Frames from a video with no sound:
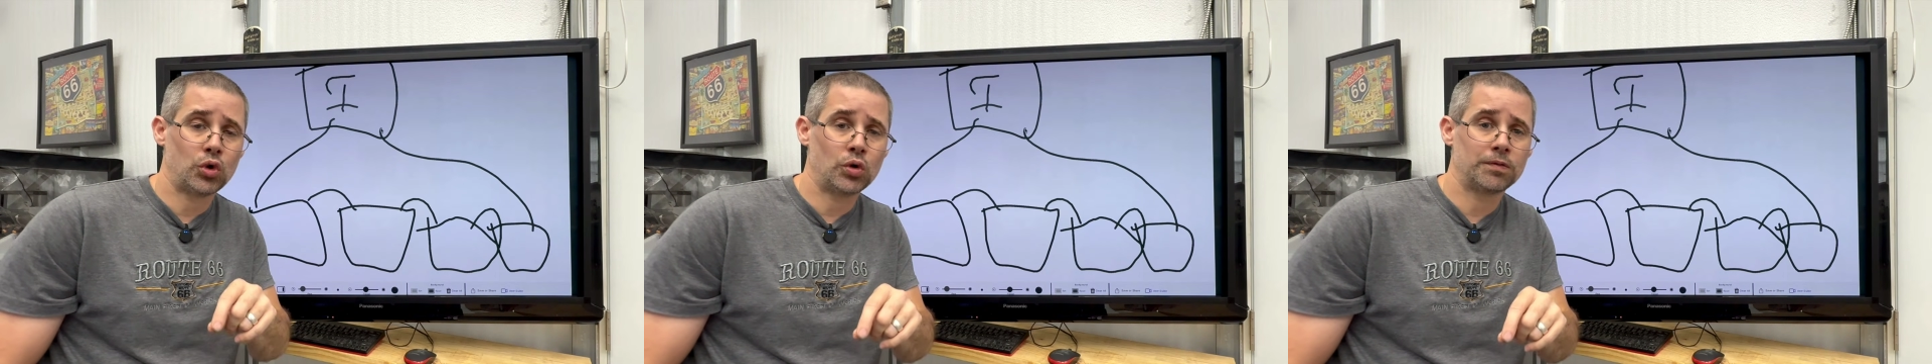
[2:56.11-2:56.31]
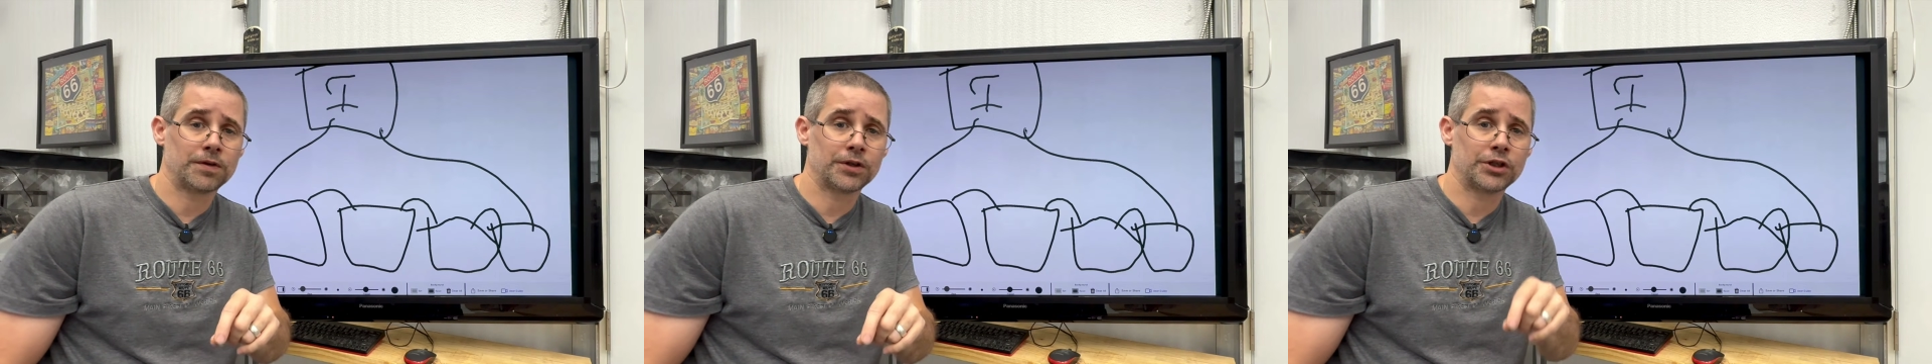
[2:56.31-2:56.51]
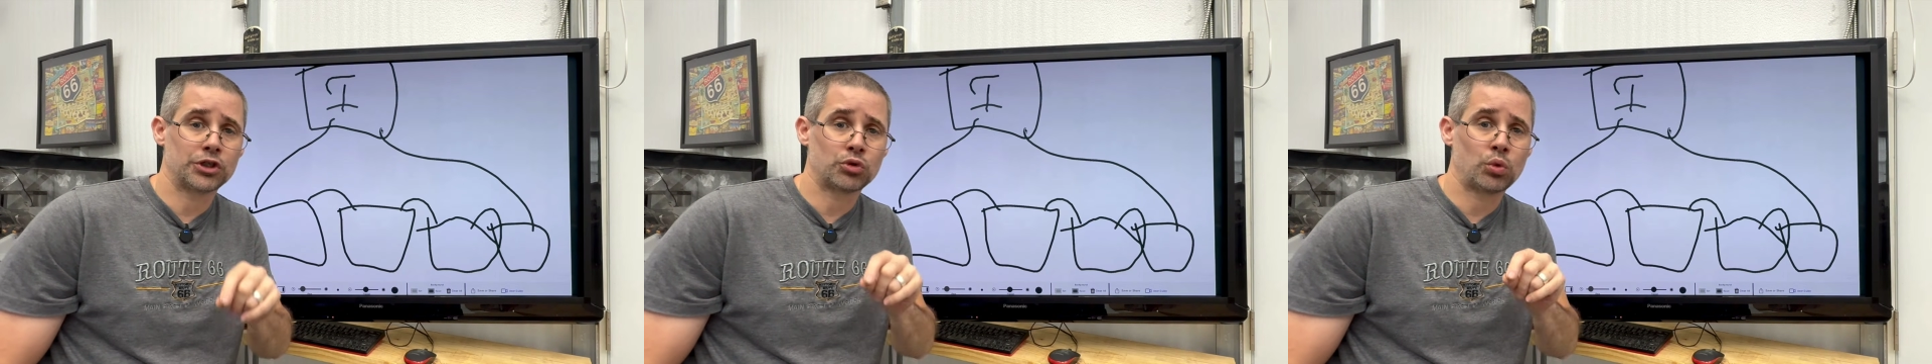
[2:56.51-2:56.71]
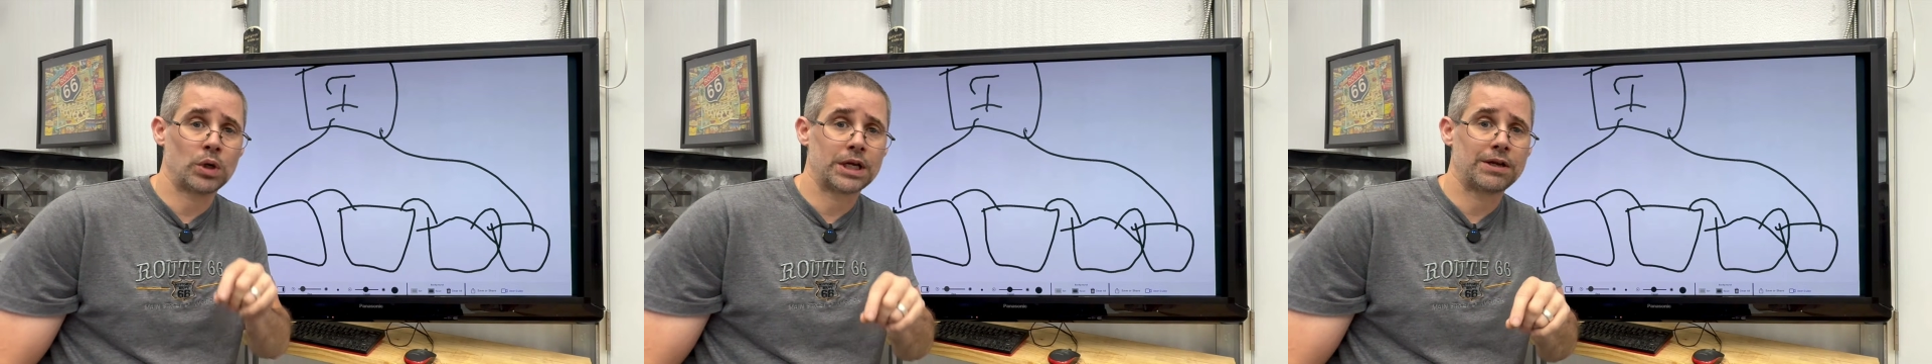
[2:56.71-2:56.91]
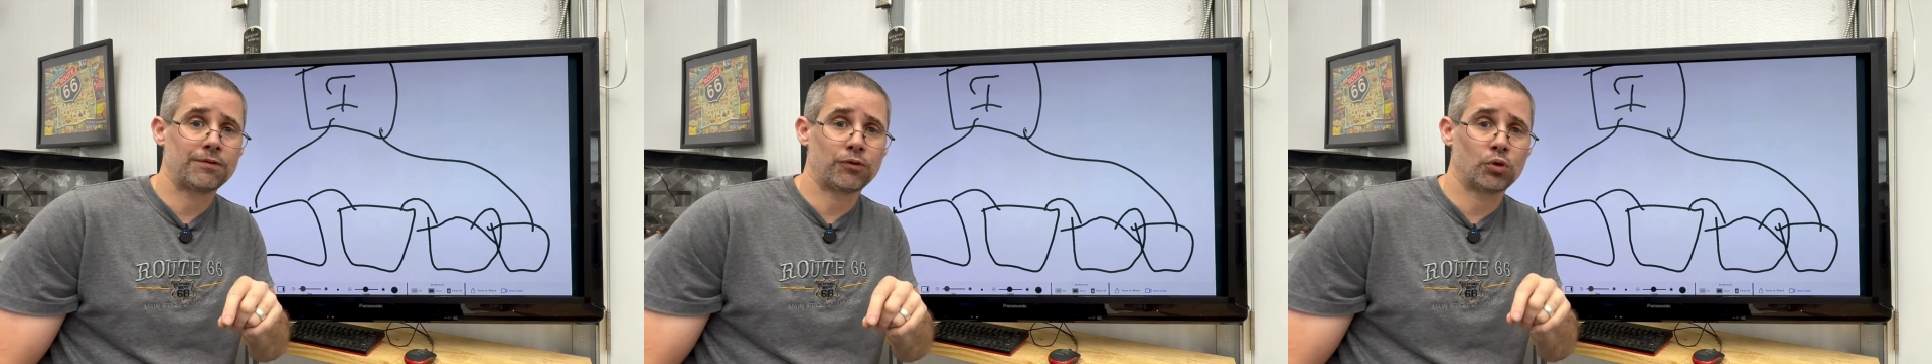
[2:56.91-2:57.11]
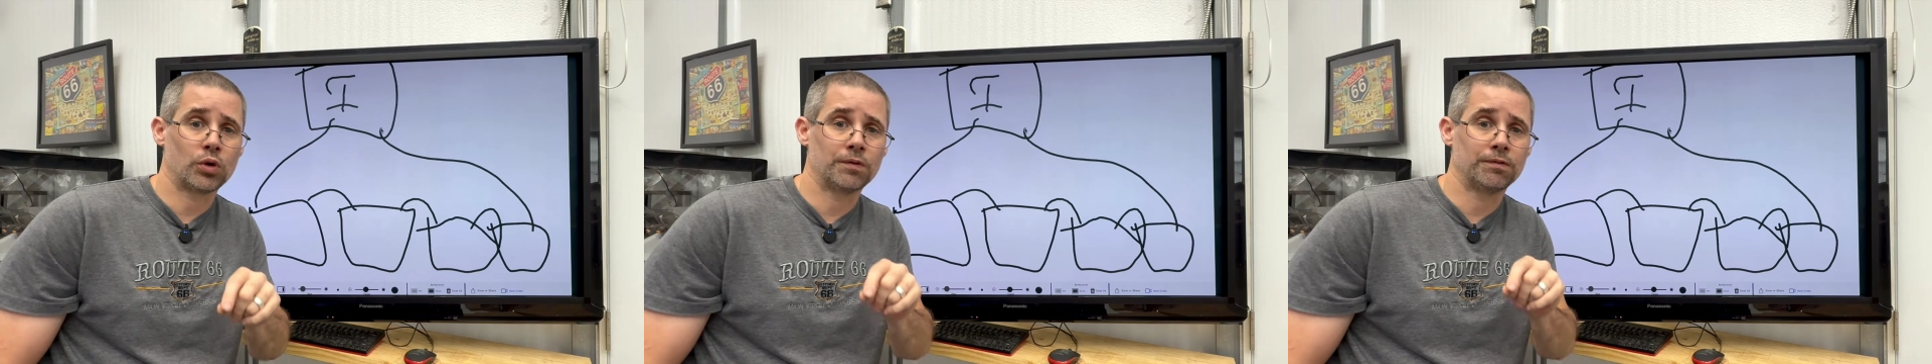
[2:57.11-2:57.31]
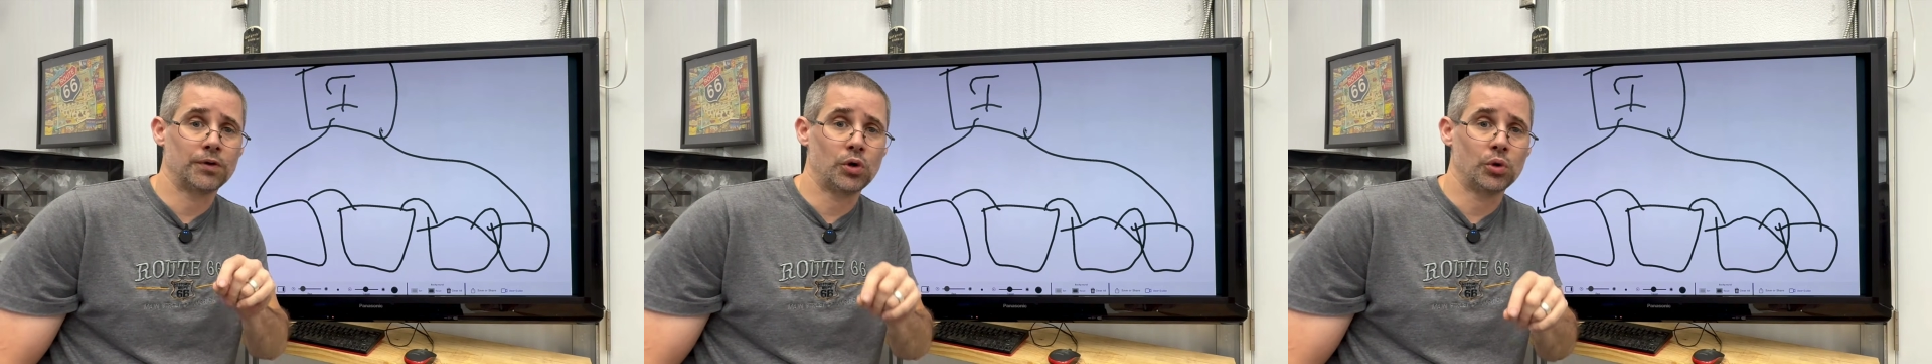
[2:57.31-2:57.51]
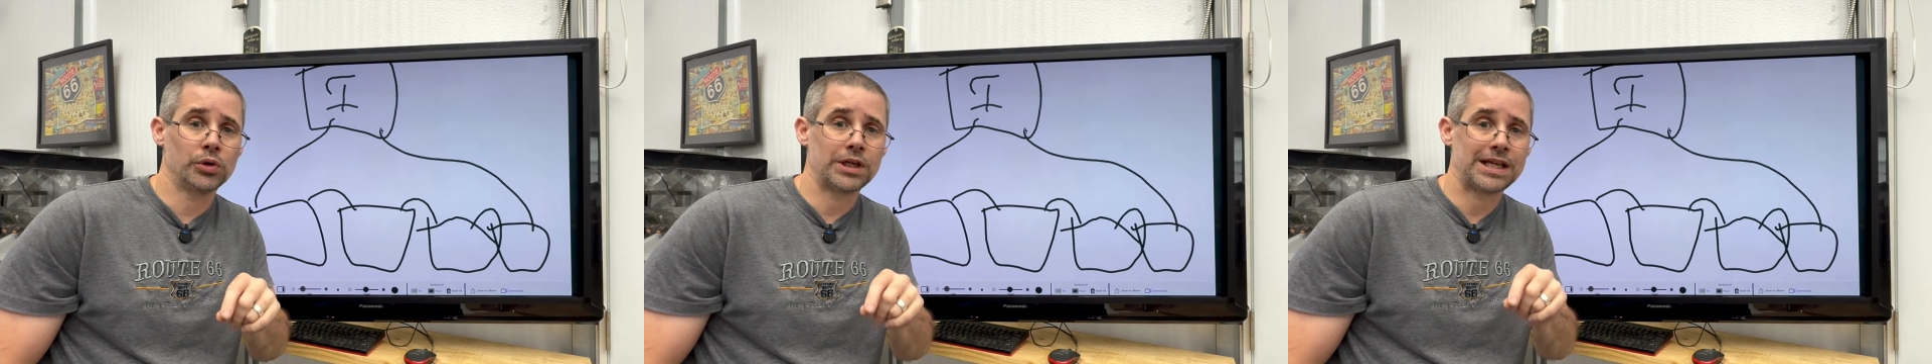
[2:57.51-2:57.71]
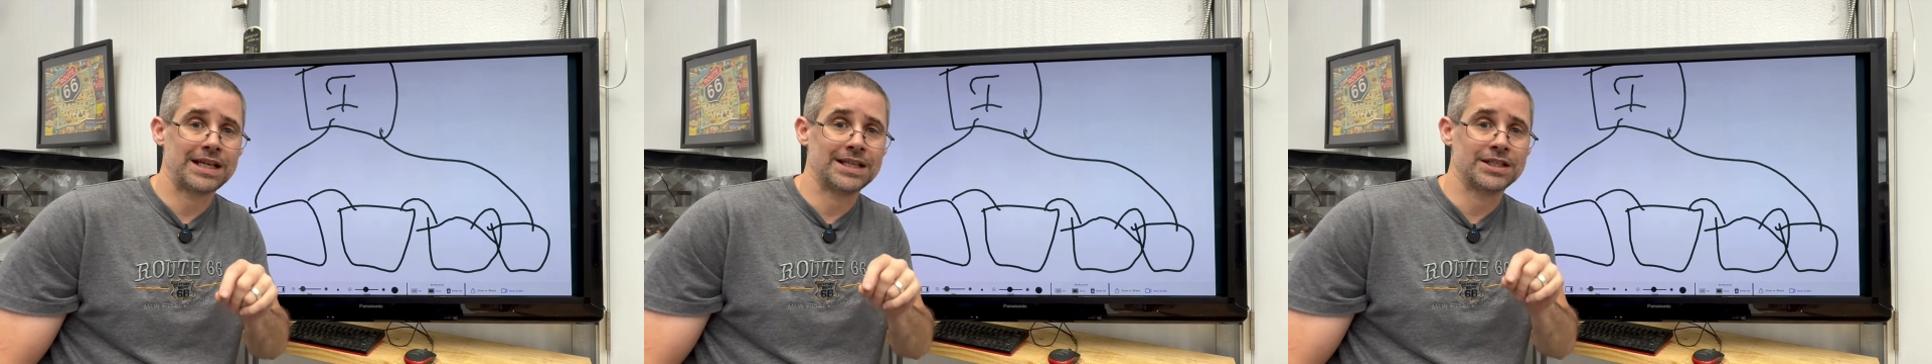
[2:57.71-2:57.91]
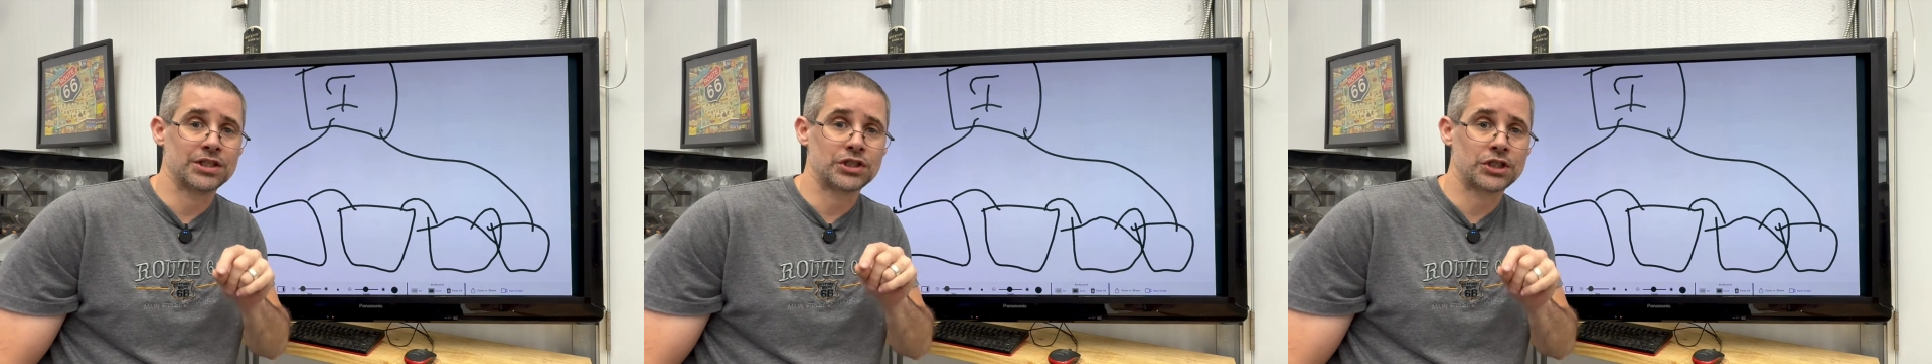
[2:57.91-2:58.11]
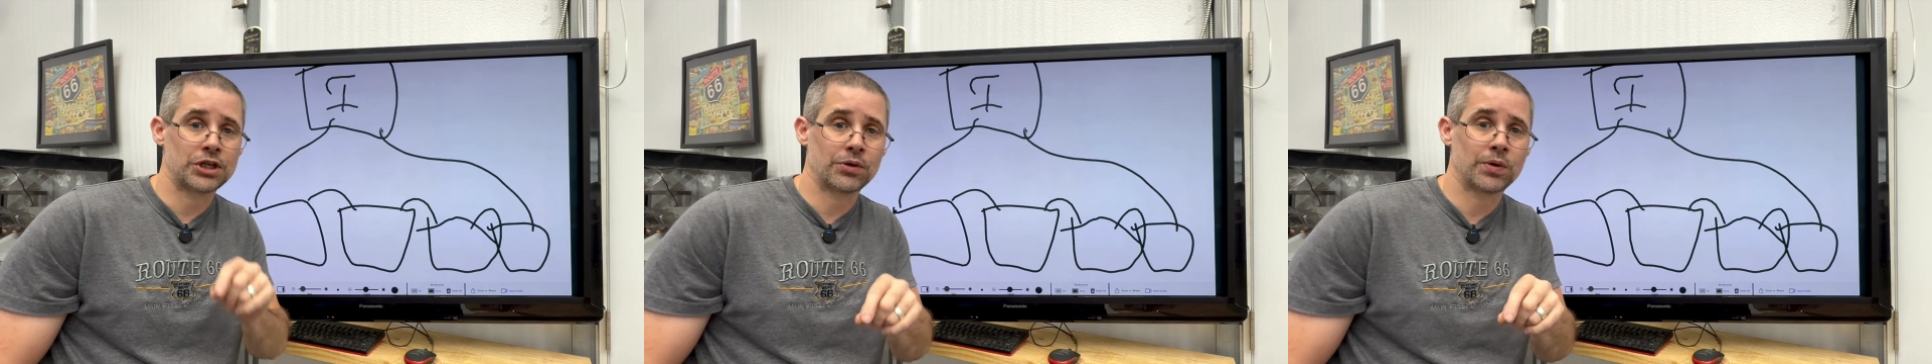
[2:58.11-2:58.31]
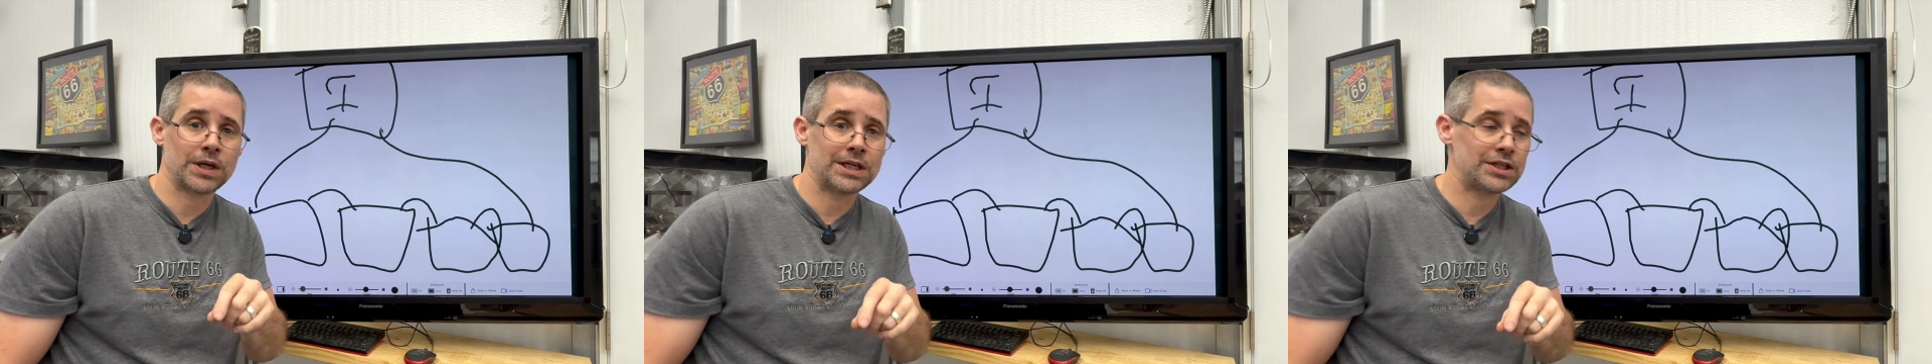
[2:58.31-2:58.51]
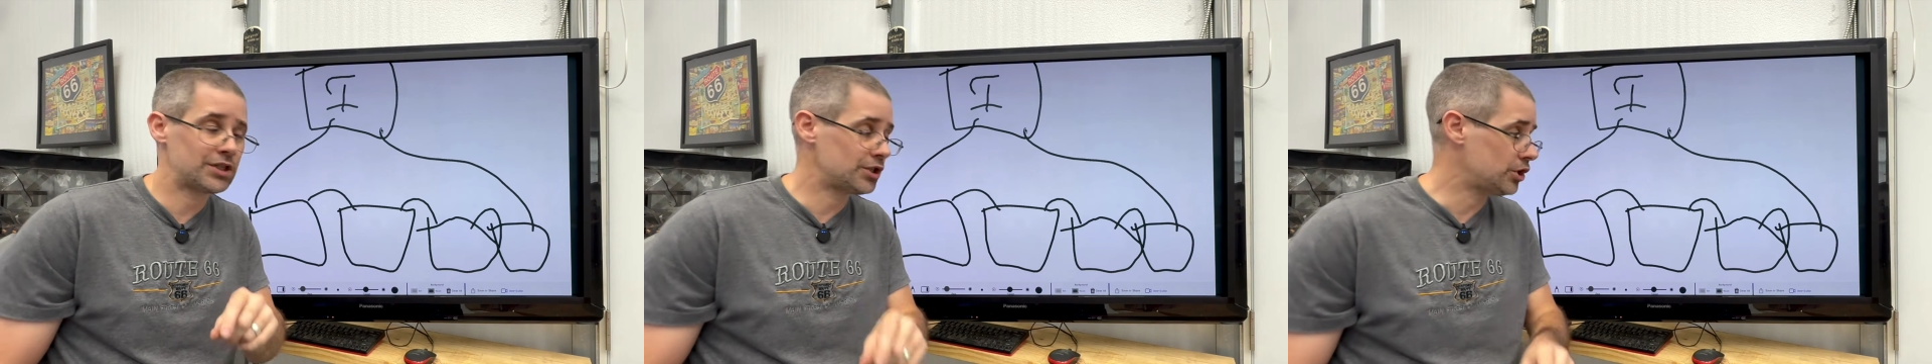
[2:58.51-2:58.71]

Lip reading: over the 24 volt in series.